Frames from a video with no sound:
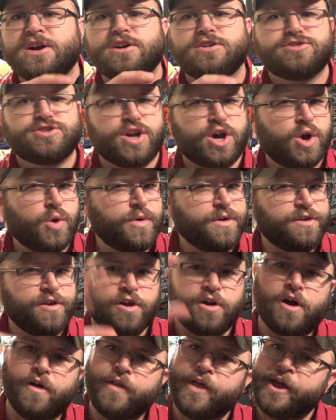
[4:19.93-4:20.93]
so we
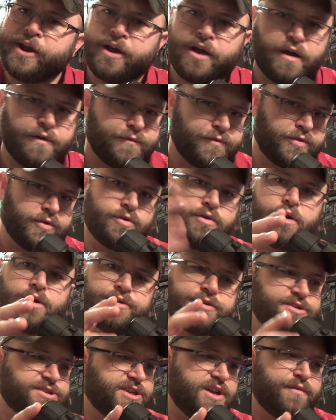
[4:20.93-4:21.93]
took all that off, threw all
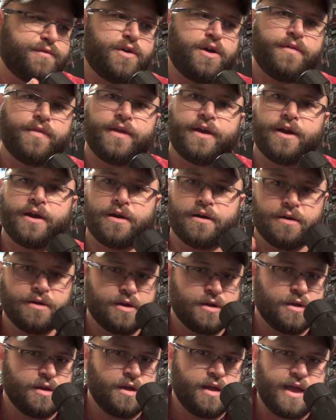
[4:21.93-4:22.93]
new stuff on there,
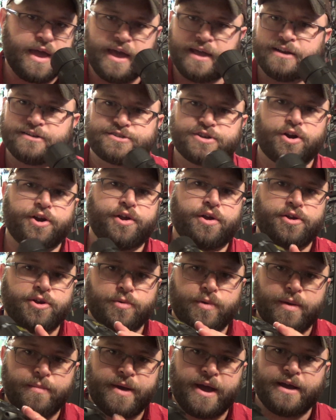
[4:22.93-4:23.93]
and it's already on your
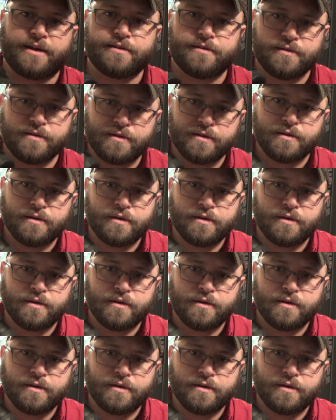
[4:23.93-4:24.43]
way back.